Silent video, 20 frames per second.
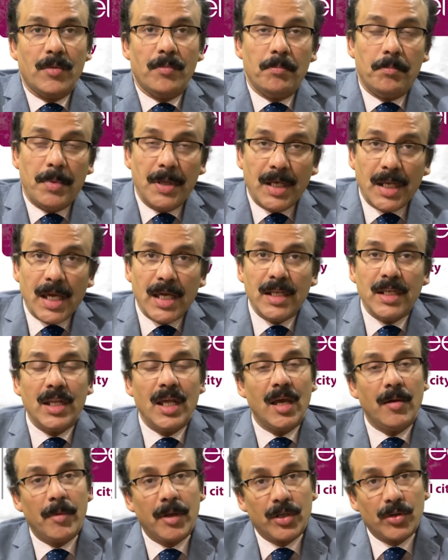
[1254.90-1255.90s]
Benign
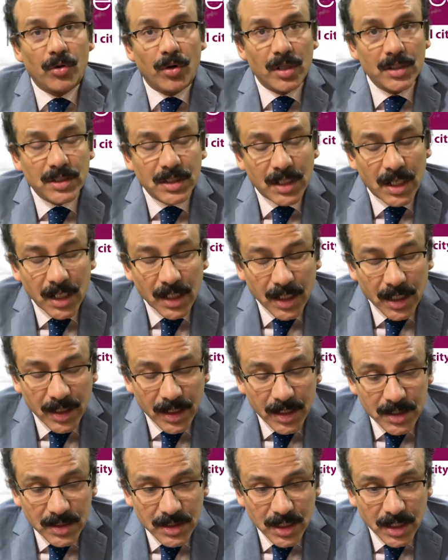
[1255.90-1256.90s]
hematological
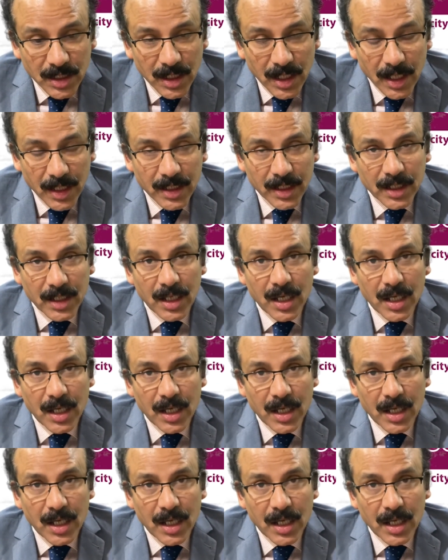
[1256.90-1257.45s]
condition like